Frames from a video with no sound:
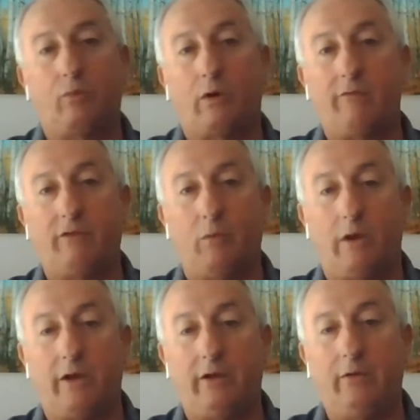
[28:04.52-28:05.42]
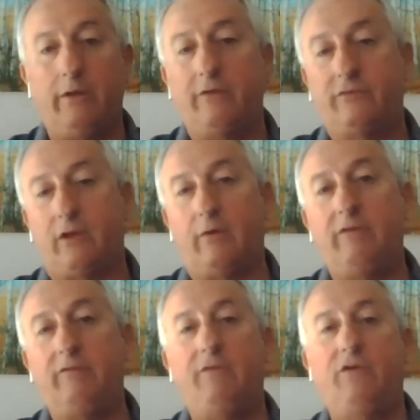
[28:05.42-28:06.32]
whatever you want to do it. So
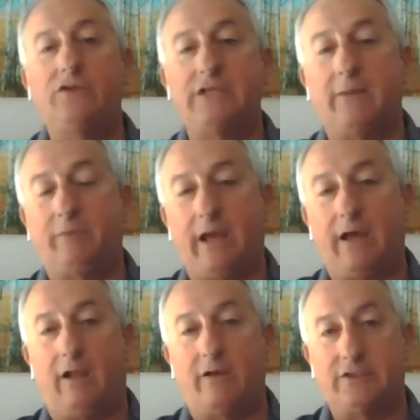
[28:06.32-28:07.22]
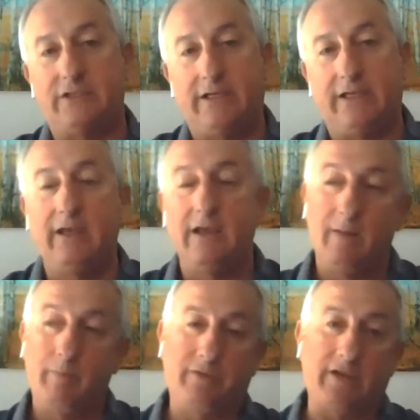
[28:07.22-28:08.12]
even if you set up the LLC,
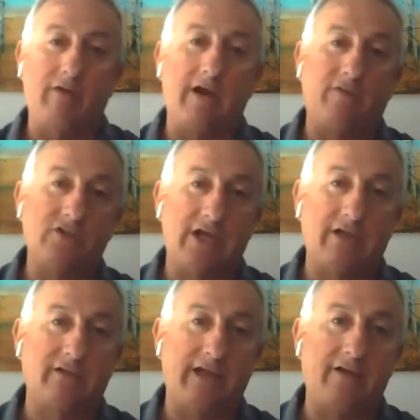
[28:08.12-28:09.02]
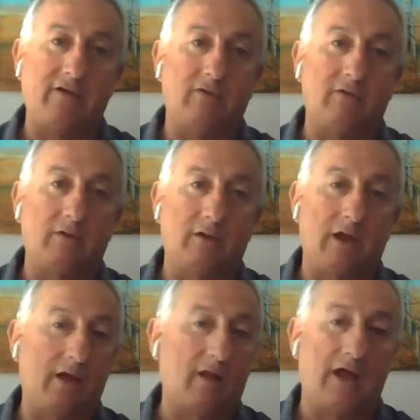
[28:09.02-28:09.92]
but they write the check to Daniel
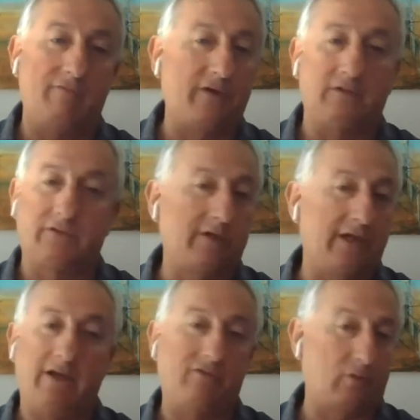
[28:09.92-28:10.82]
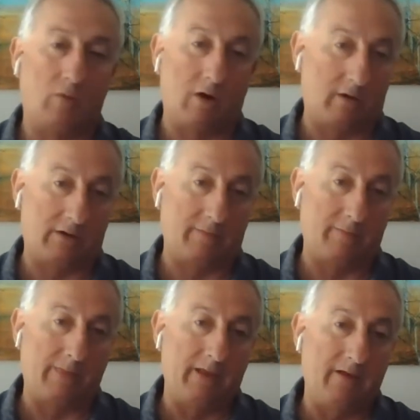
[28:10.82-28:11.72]
Klotfelter, it doesn't work.
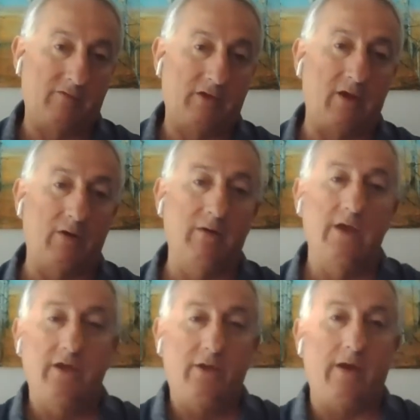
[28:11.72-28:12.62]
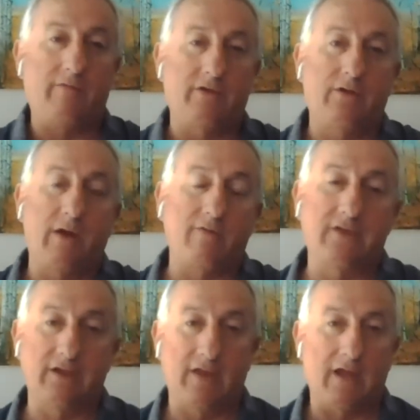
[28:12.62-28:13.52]
So you have to do
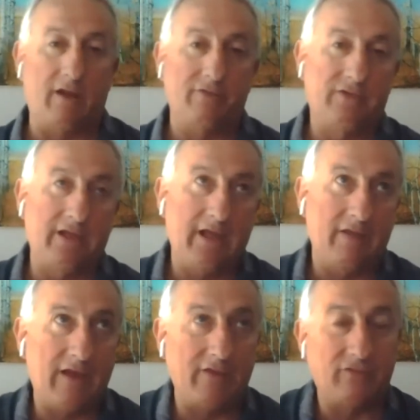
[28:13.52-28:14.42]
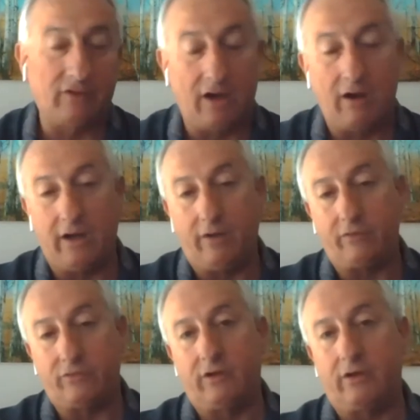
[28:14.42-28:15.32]
everything in the LLC. In that scenario,
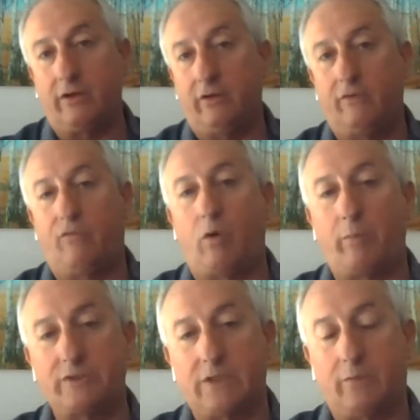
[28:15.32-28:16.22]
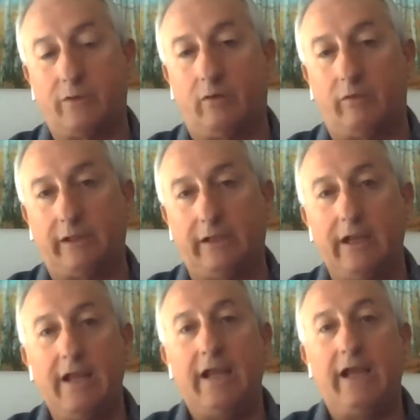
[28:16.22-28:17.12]
they're still going to do the 4% withholding.
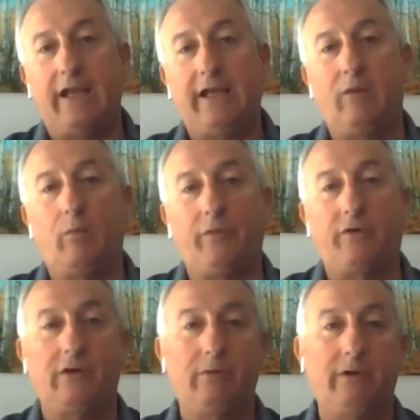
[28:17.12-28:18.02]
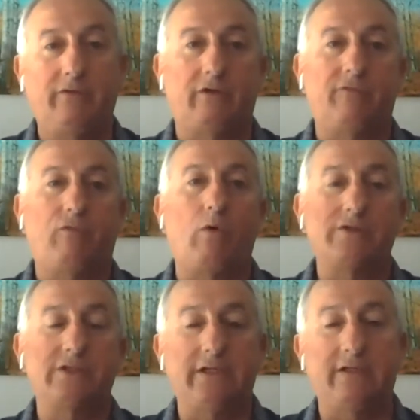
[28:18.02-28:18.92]
And again, what they're doing is they're
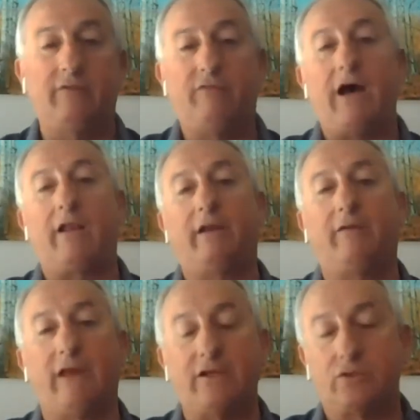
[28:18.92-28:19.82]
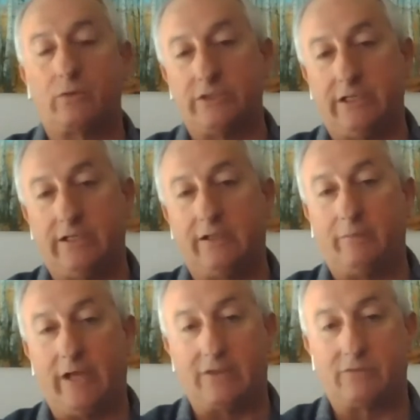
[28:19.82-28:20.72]
forcing the filing of that Georgia
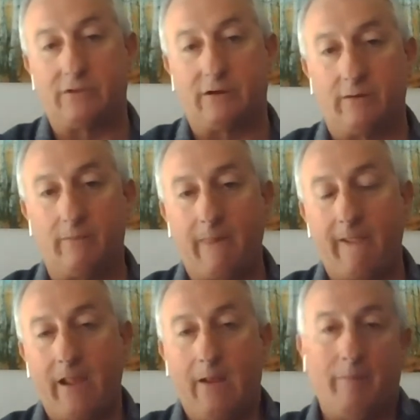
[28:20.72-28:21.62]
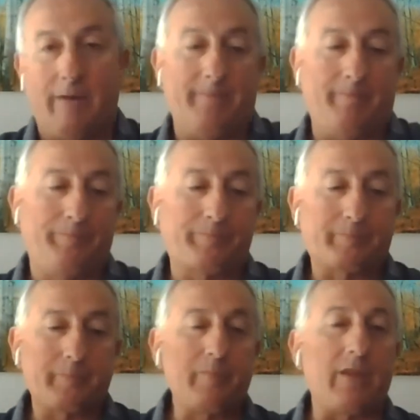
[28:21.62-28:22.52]
income tax return. But
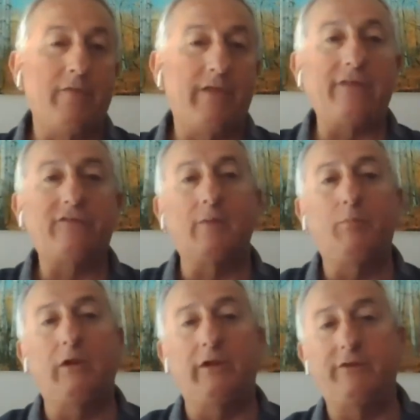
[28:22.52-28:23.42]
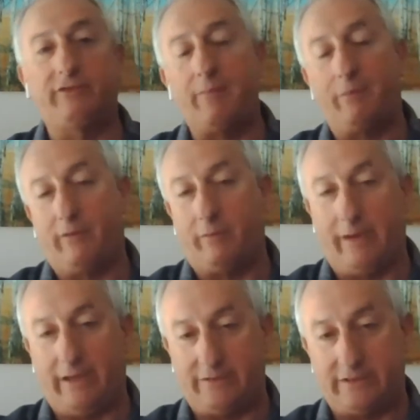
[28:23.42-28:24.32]
that's completely separate of the
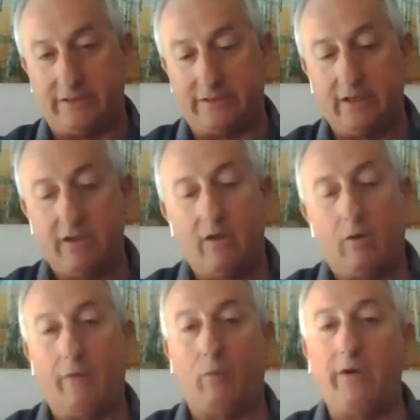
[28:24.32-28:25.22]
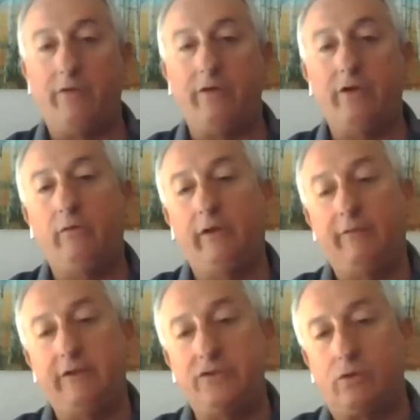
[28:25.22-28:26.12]
basis. If whether you
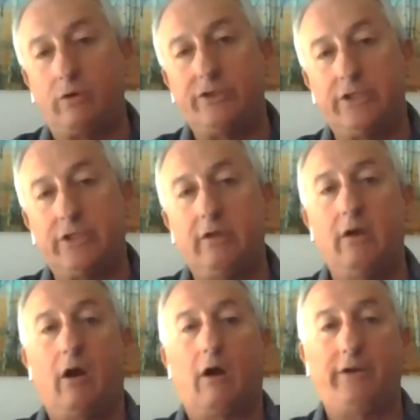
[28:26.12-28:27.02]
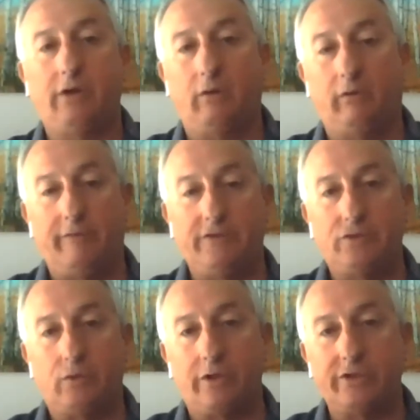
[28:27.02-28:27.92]
live in Georgia or you don't live in
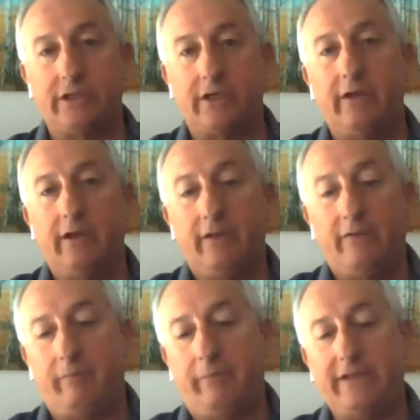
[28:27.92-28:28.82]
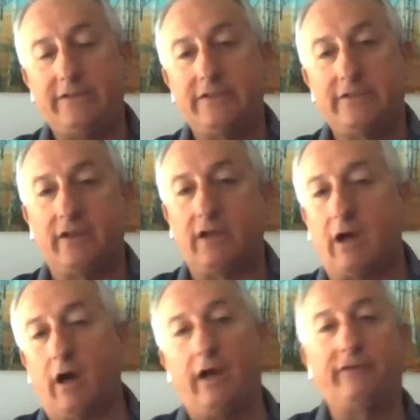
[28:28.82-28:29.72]
Georgia, the basis and the
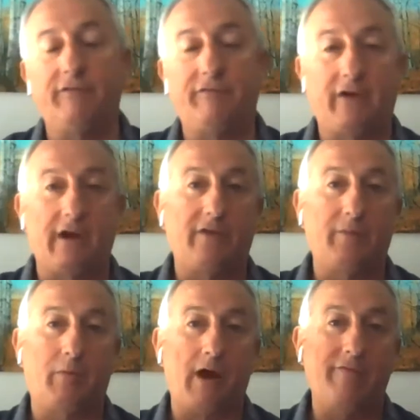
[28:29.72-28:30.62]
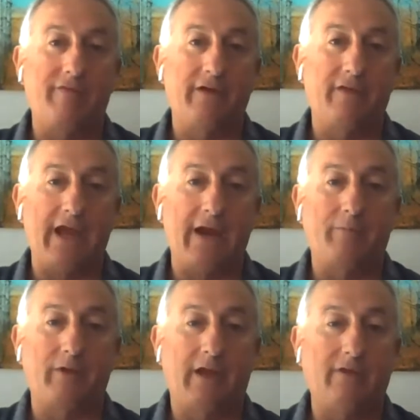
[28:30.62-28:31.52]
cost and figuring out the profit and the
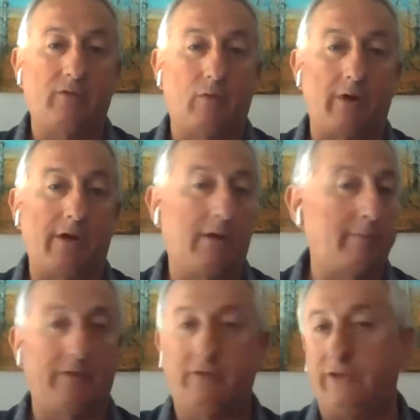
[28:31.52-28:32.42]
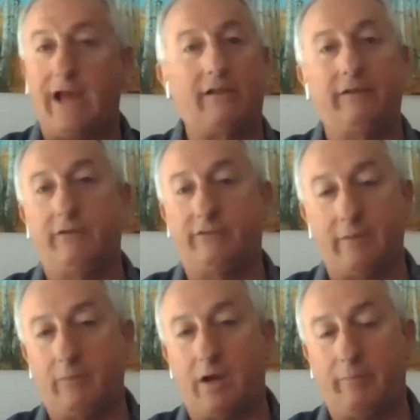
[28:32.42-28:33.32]
capital gains and the ordinary income is exactly the
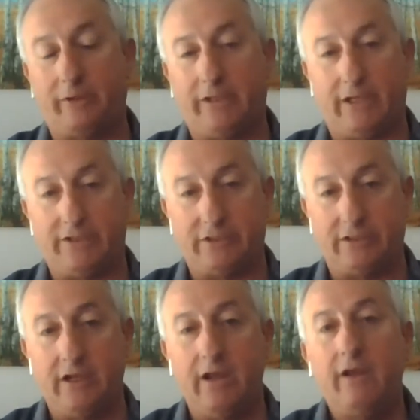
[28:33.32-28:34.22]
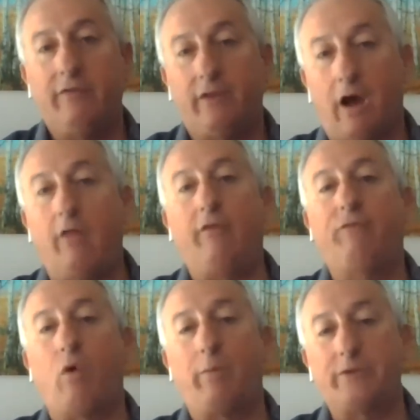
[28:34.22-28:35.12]
same computation. All the
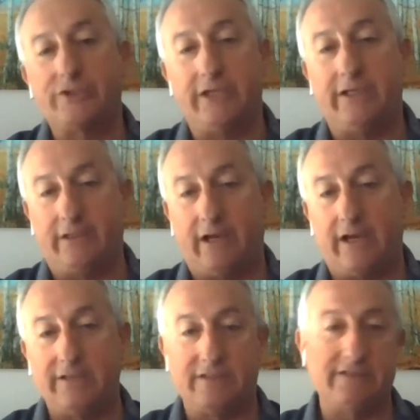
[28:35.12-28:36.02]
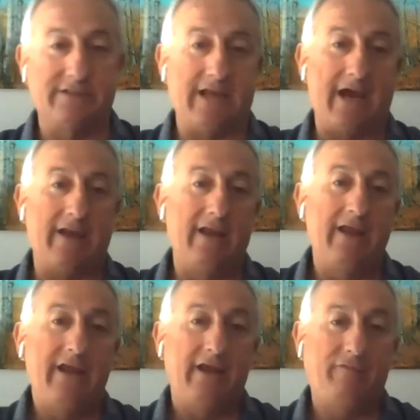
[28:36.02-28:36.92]
4% does is that
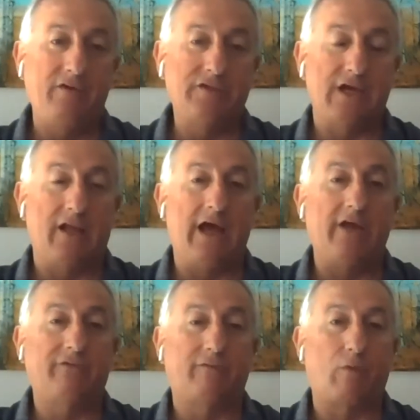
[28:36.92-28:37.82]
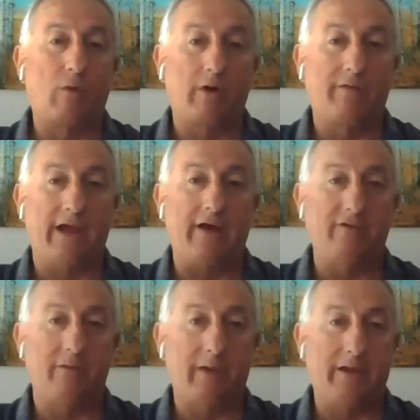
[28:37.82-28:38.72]
if you sell a house for
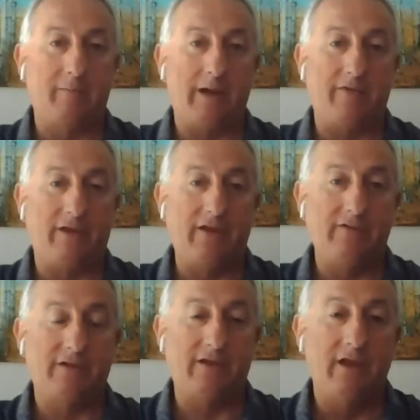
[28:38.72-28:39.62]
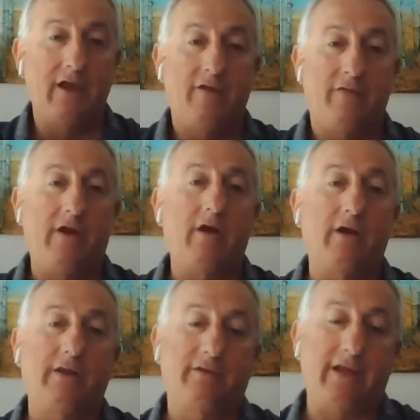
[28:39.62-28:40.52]
$400,000 to make the math easy, they're
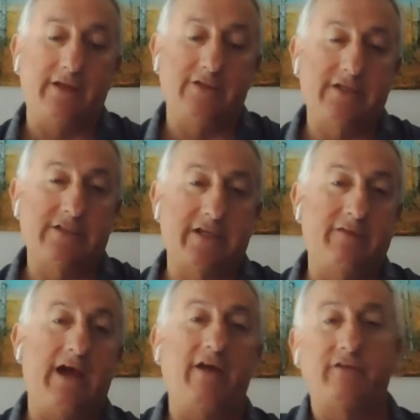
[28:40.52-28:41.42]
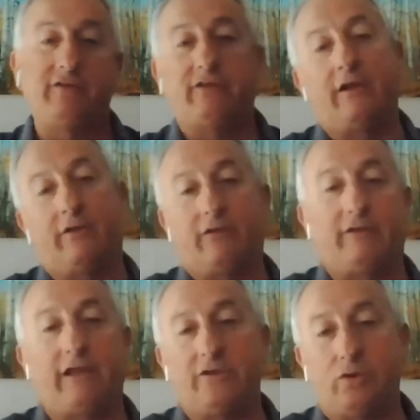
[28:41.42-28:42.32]
going to take $16,000 and send it to the
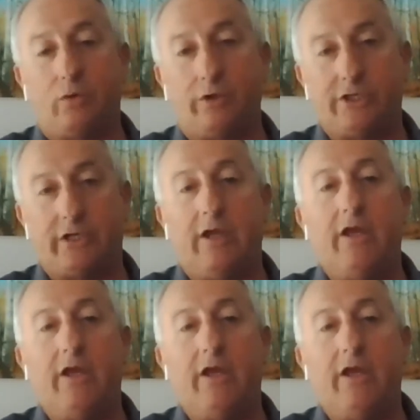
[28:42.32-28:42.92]
state of Georgia.